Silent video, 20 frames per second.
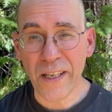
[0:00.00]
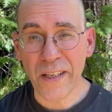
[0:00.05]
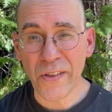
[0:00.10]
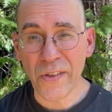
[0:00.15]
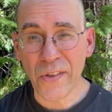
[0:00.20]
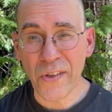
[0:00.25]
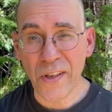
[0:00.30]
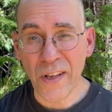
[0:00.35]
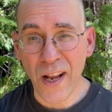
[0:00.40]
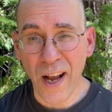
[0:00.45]

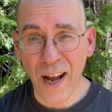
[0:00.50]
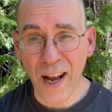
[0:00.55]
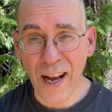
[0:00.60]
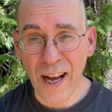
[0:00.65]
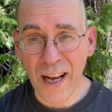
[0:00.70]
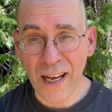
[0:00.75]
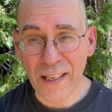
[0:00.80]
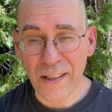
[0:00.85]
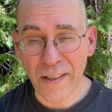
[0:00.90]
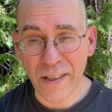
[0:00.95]

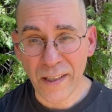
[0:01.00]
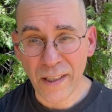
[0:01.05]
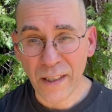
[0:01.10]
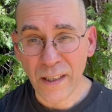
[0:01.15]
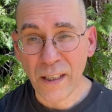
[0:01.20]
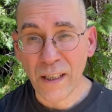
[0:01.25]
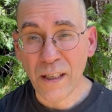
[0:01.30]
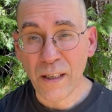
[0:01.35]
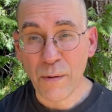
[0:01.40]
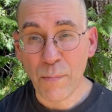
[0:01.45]
not,
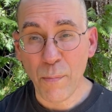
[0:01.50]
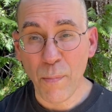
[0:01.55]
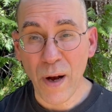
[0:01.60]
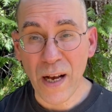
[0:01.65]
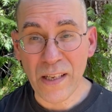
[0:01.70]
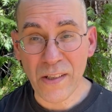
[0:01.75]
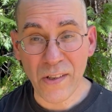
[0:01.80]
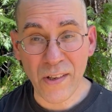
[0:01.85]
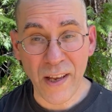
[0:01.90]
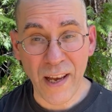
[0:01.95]

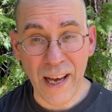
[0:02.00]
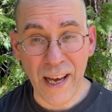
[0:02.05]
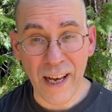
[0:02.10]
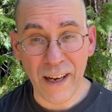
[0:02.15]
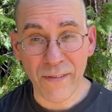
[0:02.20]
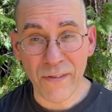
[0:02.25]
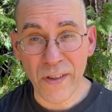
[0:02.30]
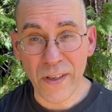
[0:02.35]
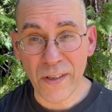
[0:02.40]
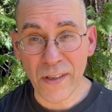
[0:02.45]
must
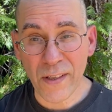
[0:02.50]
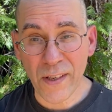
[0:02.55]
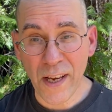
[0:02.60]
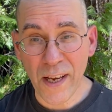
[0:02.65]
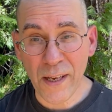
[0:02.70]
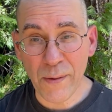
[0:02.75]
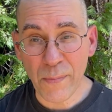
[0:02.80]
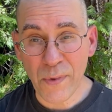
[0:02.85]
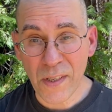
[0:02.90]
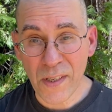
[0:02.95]
have the
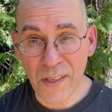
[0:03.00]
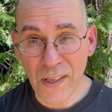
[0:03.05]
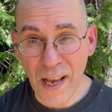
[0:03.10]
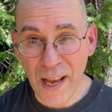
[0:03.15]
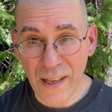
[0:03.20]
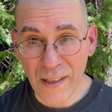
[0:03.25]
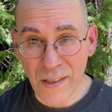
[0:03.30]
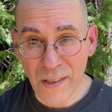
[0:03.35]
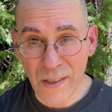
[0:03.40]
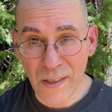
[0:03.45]
same
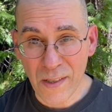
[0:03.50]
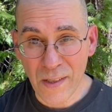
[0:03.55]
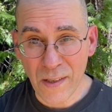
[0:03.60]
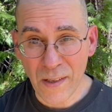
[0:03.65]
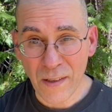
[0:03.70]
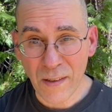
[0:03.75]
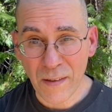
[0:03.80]
sense.